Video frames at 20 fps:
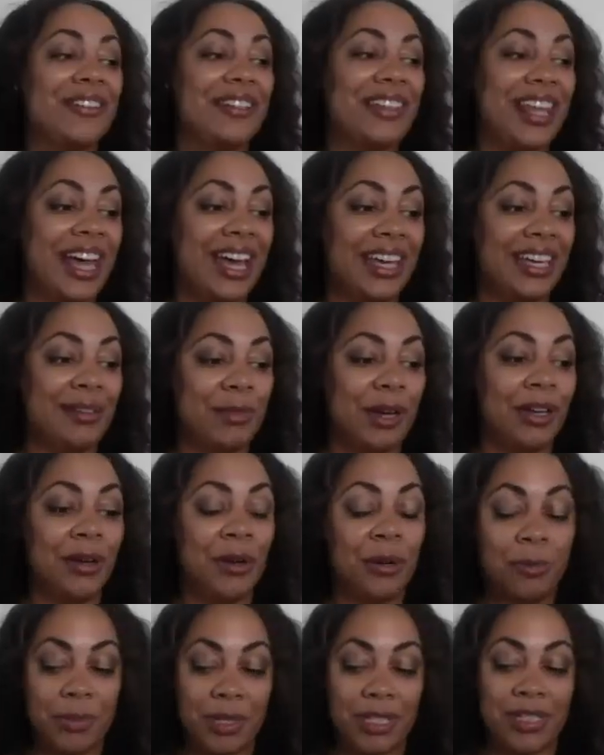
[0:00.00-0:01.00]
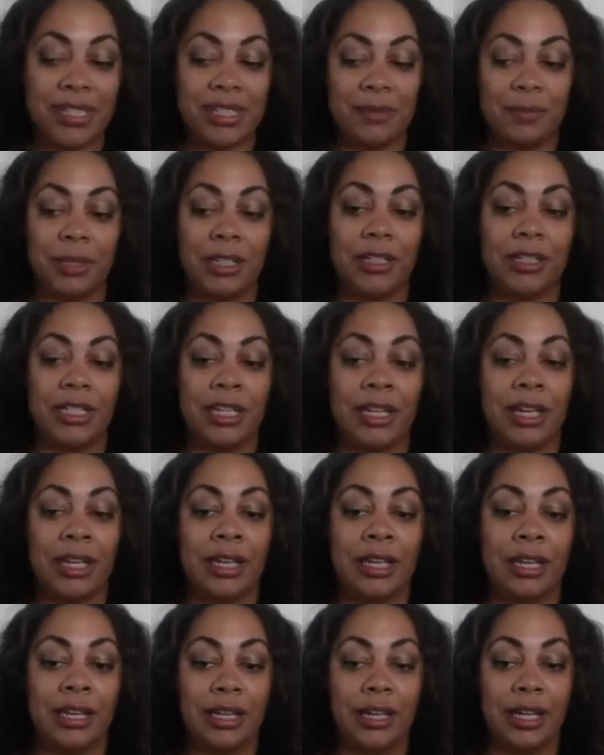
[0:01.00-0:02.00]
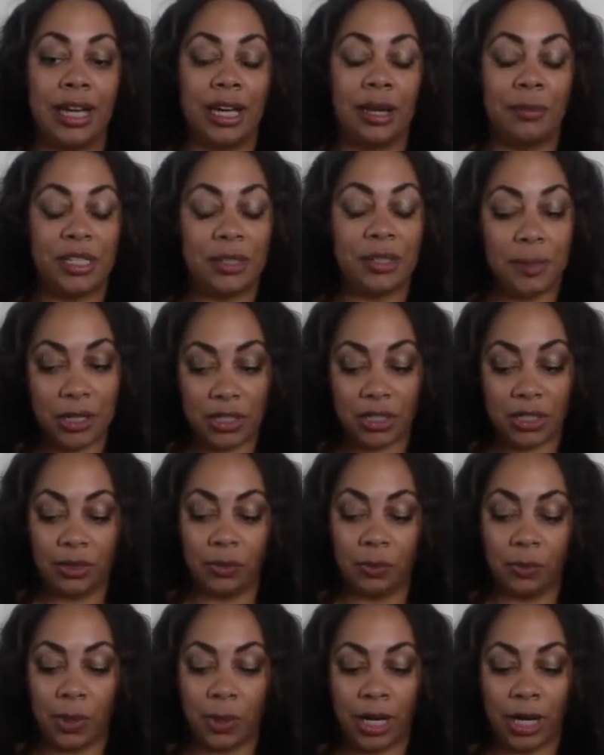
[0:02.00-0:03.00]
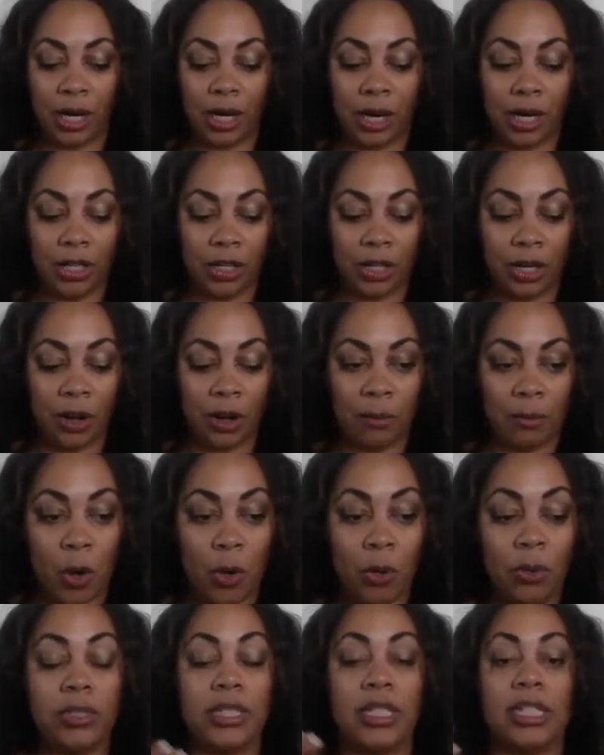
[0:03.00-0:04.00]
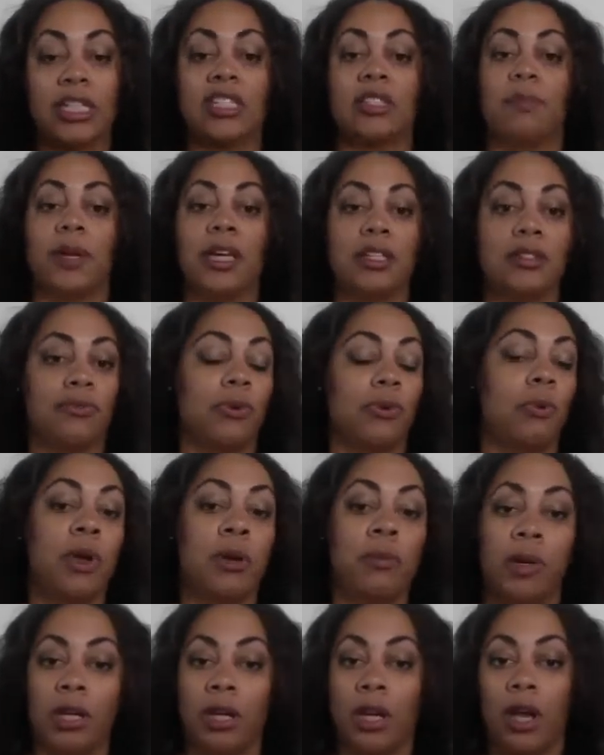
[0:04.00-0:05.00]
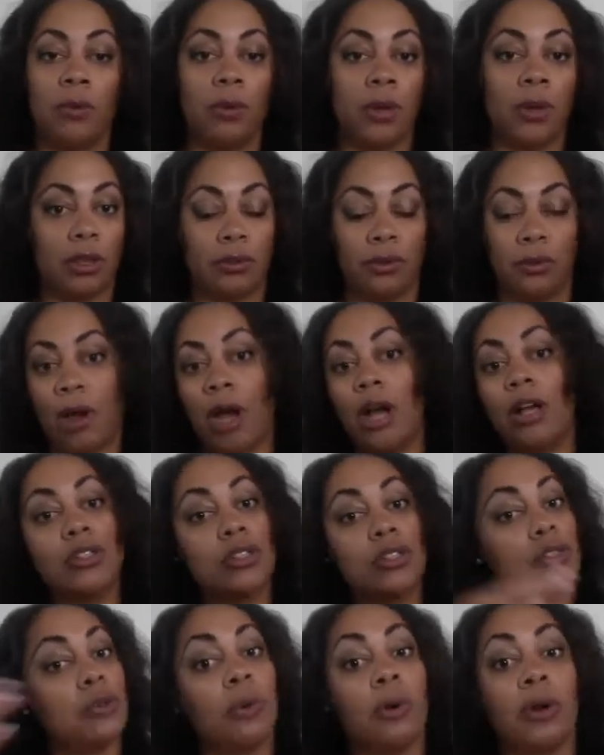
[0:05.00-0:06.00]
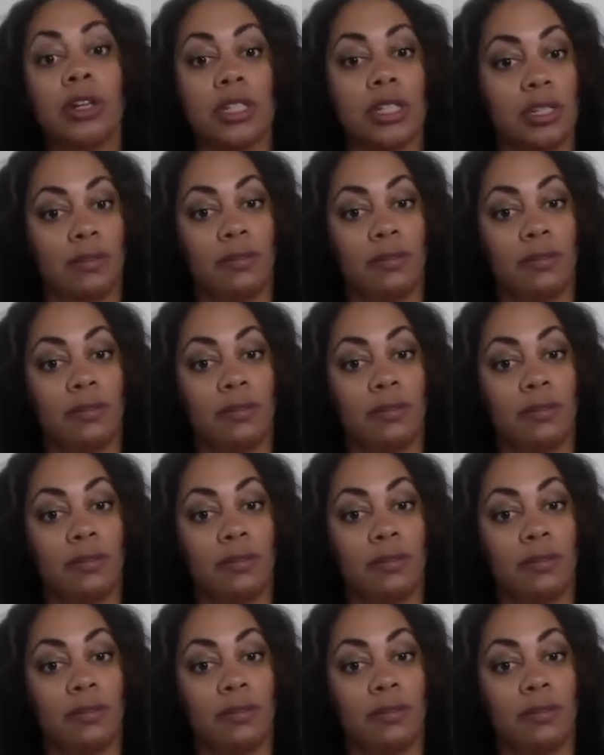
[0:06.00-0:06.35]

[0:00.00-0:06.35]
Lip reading: that in my own business building, especially where, I'm holding space for women going through all sorts of